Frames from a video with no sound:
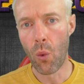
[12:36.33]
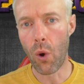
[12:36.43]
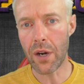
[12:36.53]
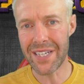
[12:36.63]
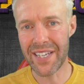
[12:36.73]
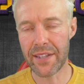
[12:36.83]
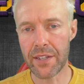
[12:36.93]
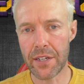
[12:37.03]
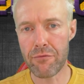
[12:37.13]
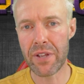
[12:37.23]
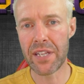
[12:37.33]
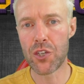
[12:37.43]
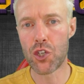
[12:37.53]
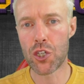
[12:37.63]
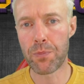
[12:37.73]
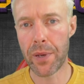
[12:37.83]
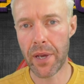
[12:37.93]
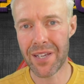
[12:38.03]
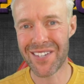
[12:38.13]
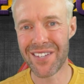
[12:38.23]
what is it that a religious
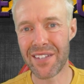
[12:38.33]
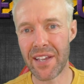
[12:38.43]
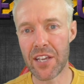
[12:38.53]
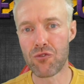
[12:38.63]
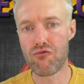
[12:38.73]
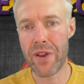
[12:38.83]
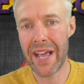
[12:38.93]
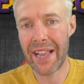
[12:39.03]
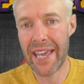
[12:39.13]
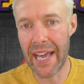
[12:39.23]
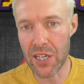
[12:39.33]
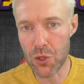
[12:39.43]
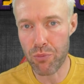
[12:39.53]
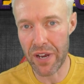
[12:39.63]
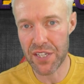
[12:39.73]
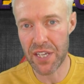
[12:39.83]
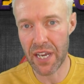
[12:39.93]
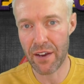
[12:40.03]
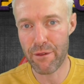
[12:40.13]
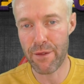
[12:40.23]
person is really
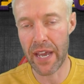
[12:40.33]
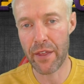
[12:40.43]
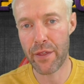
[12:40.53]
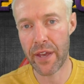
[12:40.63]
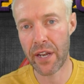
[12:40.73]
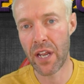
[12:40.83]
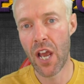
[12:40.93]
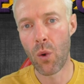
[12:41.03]
expressing a faith in